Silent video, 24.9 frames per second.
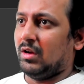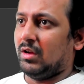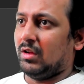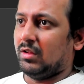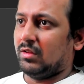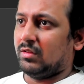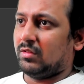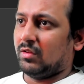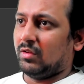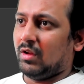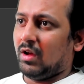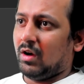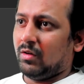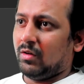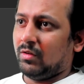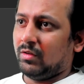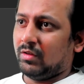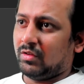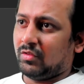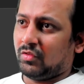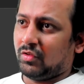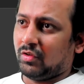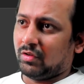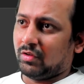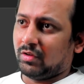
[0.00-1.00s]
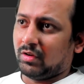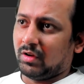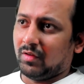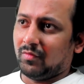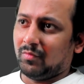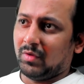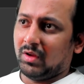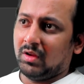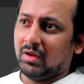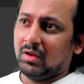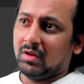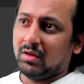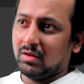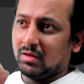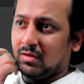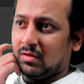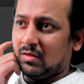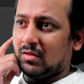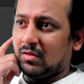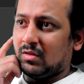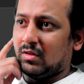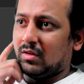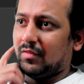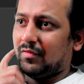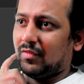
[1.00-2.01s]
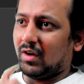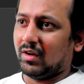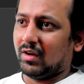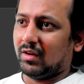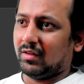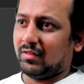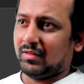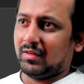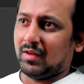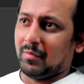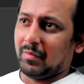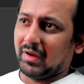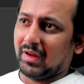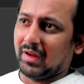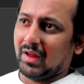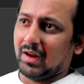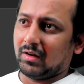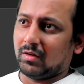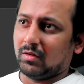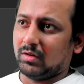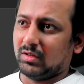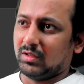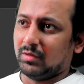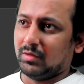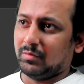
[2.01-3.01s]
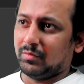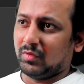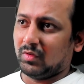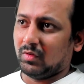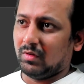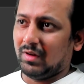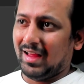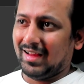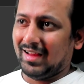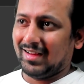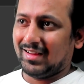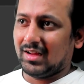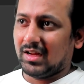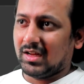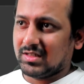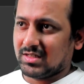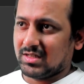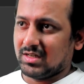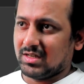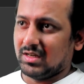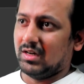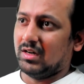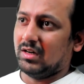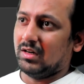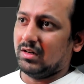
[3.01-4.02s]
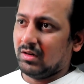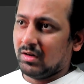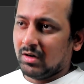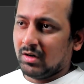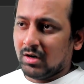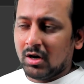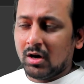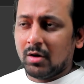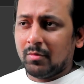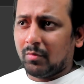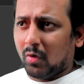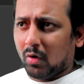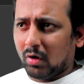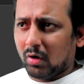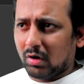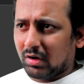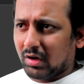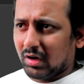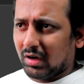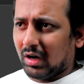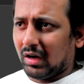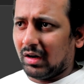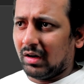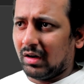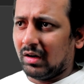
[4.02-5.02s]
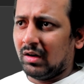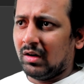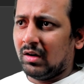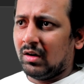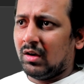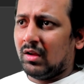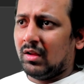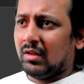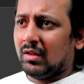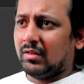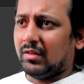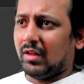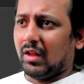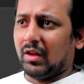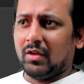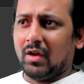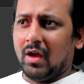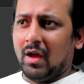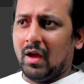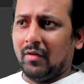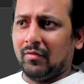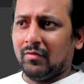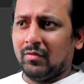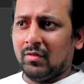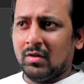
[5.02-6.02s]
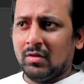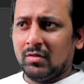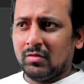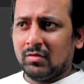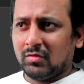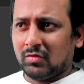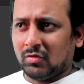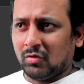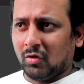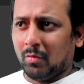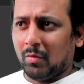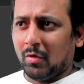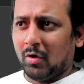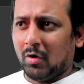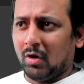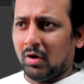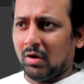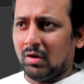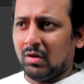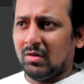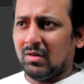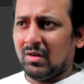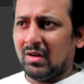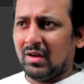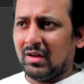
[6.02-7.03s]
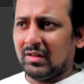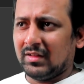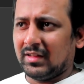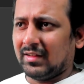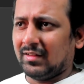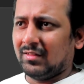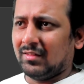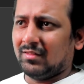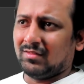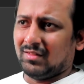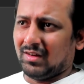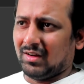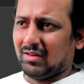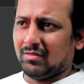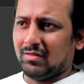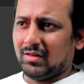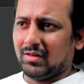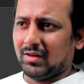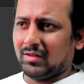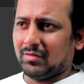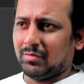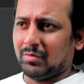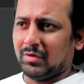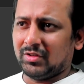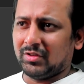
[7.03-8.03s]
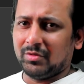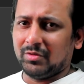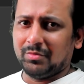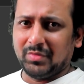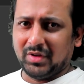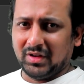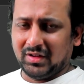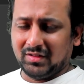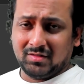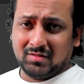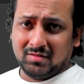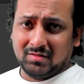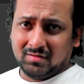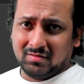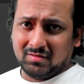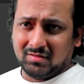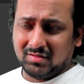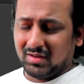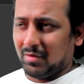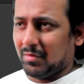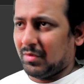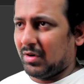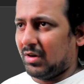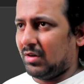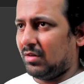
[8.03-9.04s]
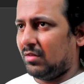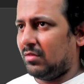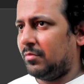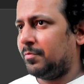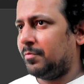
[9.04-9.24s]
So now it should give me different stemming algorithms. So Lancaster, Porter, then you have Snowball, I think regular expression based stemmer.